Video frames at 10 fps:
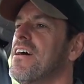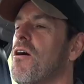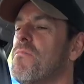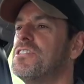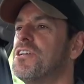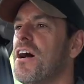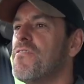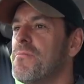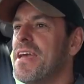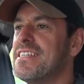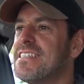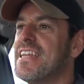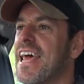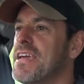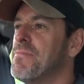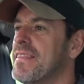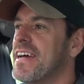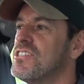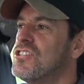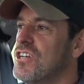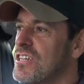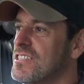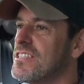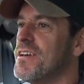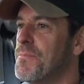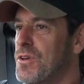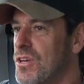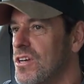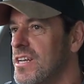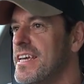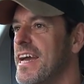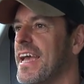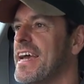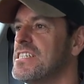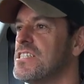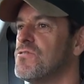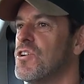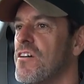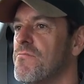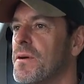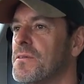on my drive up yesterday, but that's just purely a case of driving.